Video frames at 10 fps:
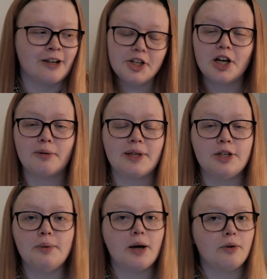You know, I mean,
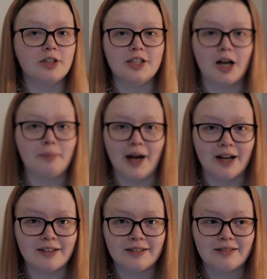you might want an
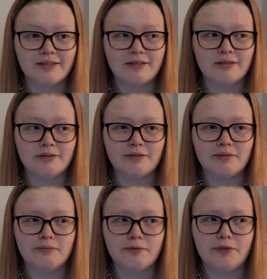iPad
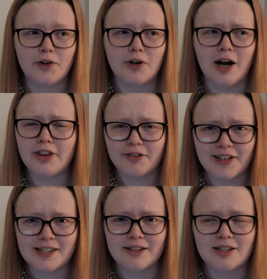for other
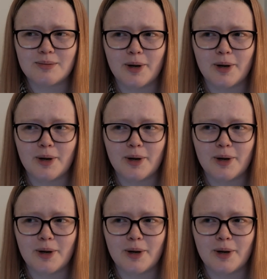reasons,